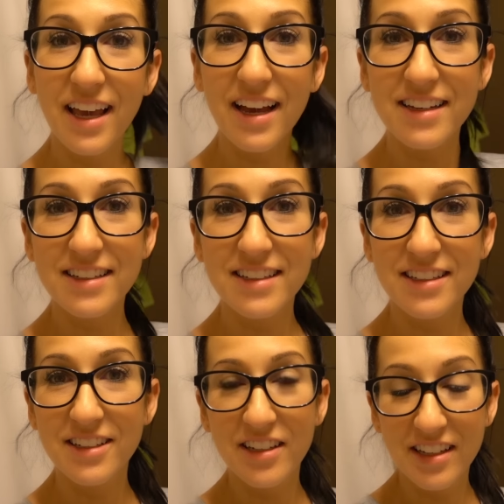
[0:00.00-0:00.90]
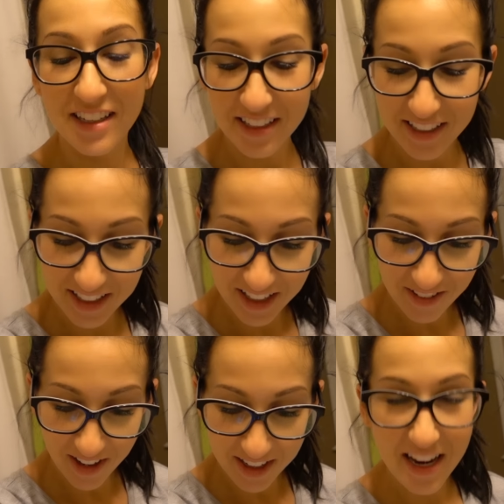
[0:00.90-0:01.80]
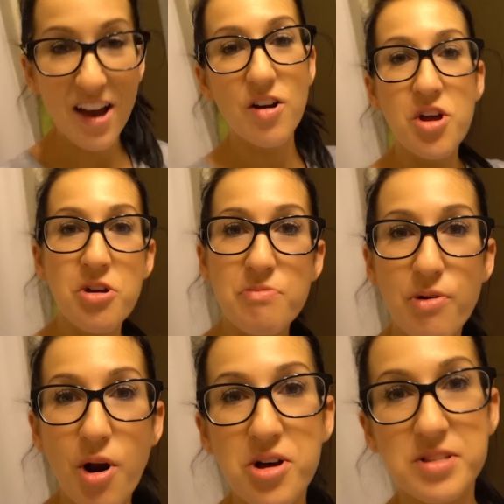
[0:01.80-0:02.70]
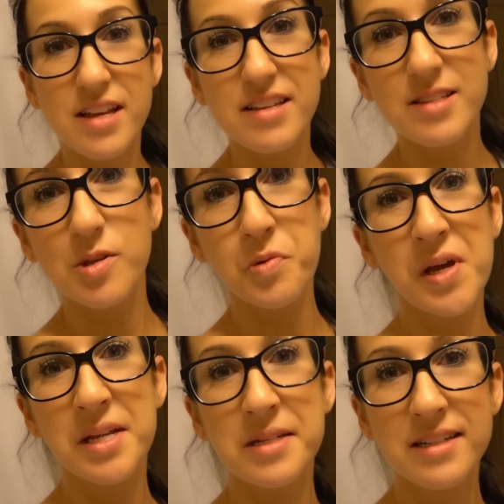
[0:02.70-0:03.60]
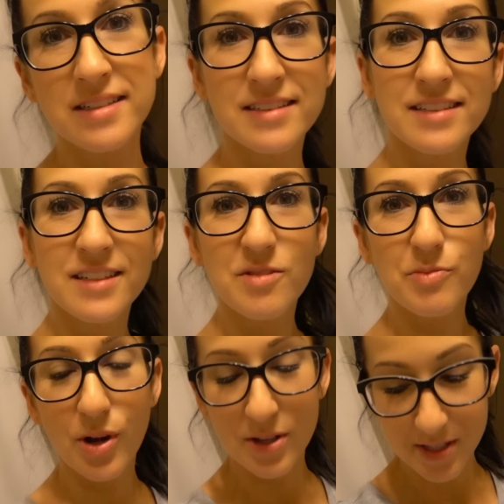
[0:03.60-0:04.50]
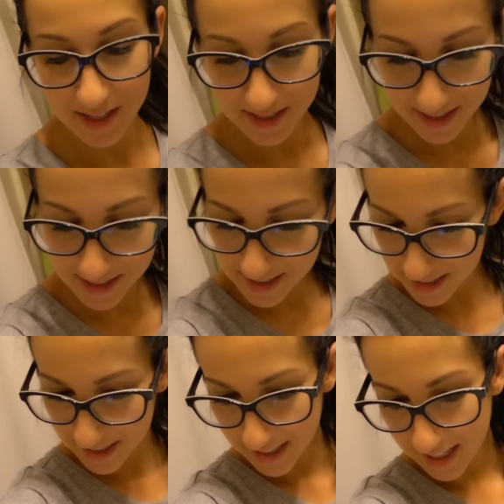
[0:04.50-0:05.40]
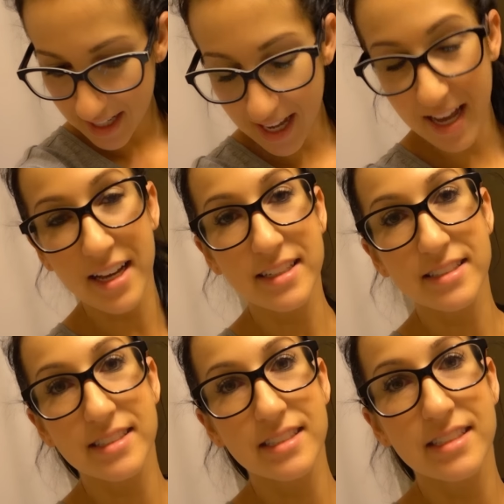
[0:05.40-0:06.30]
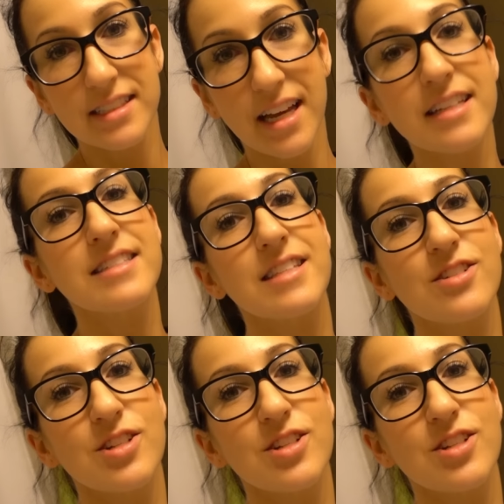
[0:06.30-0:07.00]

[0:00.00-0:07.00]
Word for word: get ready now, process the win, process it, and head to the